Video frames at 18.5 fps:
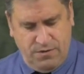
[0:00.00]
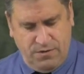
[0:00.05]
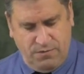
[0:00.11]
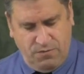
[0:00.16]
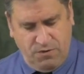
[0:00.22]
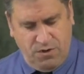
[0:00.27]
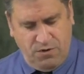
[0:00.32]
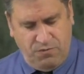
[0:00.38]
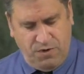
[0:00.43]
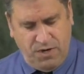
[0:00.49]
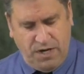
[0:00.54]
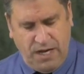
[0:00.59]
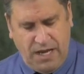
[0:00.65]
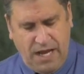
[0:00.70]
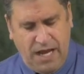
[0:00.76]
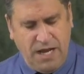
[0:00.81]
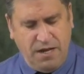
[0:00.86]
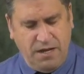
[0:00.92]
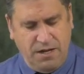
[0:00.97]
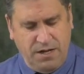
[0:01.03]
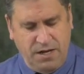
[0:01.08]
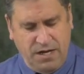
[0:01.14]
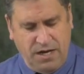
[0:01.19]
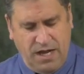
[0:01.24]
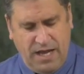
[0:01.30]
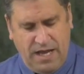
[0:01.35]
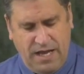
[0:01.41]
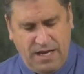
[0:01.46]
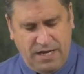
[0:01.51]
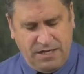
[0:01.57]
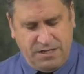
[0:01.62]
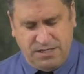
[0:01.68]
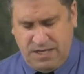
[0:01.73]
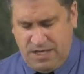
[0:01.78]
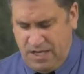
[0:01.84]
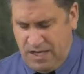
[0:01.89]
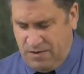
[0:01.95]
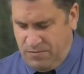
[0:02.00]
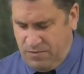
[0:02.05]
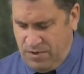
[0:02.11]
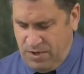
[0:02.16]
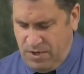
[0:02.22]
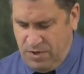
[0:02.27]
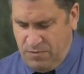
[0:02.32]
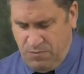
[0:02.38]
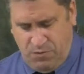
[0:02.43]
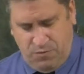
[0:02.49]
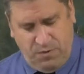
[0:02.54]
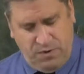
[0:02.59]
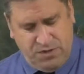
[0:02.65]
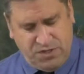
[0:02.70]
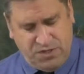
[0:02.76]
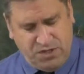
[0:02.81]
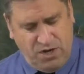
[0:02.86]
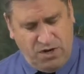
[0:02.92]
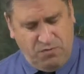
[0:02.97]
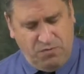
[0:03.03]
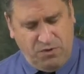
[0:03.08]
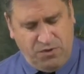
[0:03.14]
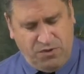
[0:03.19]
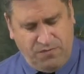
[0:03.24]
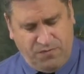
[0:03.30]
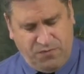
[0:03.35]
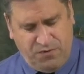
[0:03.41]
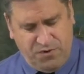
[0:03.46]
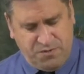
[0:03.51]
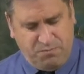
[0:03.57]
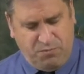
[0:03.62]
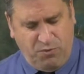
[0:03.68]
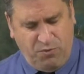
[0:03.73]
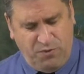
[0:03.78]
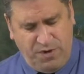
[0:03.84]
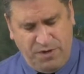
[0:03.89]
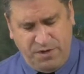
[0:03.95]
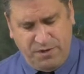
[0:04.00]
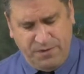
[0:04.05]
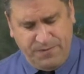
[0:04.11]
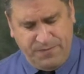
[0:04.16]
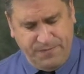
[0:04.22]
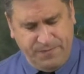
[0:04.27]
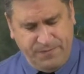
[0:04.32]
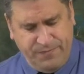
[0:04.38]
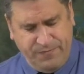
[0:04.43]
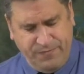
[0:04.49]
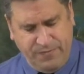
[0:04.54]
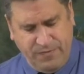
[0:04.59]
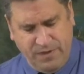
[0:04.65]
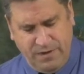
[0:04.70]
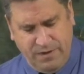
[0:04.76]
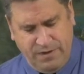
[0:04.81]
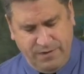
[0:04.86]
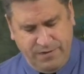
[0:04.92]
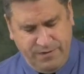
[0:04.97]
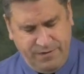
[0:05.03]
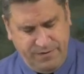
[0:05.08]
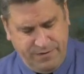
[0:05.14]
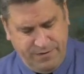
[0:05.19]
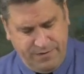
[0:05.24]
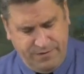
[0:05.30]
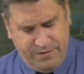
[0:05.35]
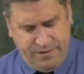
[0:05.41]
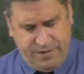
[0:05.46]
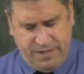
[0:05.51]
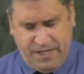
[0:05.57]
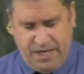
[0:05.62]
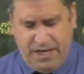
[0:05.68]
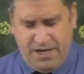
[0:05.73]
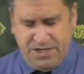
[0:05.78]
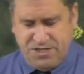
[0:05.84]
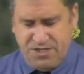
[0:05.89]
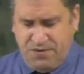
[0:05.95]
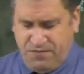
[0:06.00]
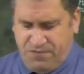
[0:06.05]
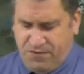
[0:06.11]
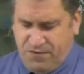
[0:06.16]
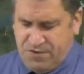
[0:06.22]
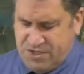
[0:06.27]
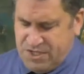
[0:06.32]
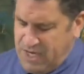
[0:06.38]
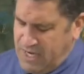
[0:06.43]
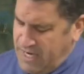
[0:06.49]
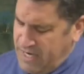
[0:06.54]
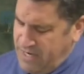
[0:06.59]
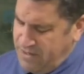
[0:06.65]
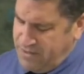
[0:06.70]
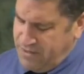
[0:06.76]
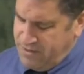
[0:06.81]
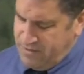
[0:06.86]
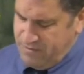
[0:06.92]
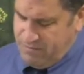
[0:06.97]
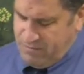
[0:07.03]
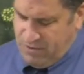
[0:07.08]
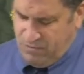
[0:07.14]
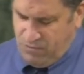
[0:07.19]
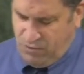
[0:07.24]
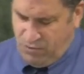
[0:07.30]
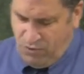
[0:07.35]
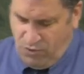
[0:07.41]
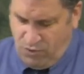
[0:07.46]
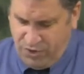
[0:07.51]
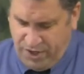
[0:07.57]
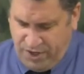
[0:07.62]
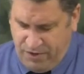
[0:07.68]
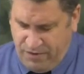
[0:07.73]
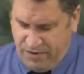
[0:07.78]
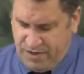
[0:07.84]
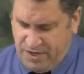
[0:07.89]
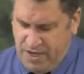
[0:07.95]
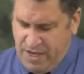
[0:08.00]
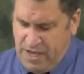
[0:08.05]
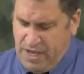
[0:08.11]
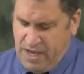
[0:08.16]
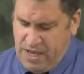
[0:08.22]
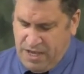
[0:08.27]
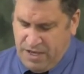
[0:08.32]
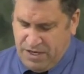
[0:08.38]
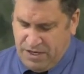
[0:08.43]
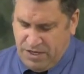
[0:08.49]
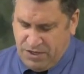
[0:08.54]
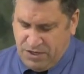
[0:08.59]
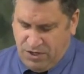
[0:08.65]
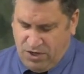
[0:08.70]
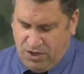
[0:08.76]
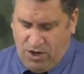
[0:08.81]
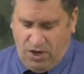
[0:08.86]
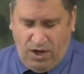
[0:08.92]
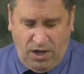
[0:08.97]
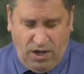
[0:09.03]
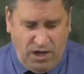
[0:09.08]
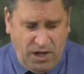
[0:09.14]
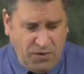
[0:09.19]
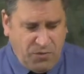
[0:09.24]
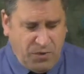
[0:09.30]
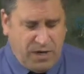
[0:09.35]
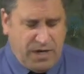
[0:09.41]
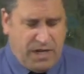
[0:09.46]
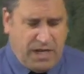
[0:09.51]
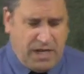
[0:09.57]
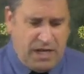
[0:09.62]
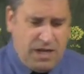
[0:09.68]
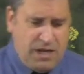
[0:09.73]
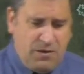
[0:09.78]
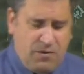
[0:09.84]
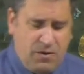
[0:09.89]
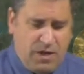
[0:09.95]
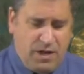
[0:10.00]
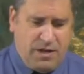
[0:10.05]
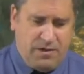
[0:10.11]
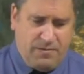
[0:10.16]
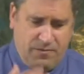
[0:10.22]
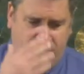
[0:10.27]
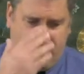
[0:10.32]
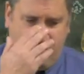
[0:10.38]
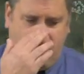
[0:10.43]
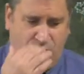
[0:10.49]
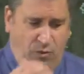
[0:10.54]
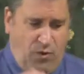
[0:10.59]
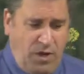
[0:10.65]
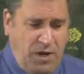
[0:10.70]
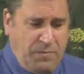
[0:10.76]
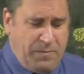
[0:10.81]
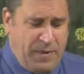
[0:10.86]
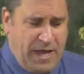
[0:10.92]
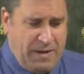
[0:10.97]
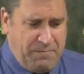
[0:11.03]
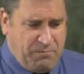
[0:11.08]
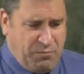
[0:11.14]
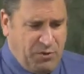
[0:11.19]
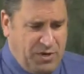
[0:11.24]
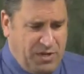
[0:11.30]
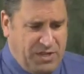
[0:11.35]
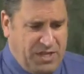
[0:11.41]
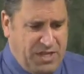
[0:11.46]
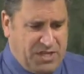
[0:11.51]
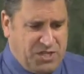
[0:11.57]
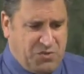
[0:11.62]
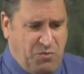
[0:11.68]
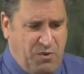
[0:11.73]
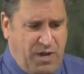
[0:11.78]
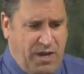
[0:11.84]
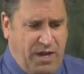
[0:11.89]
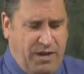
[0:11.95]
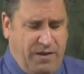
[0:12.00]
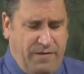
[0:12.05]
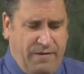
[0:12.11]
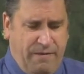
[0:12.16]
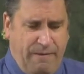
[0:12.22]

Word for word: We're going to read 8, 9, and 10. But we're going to start with the first point, and that is in verse 8. But we'll go to here. And God, when He, uh, one man put it this way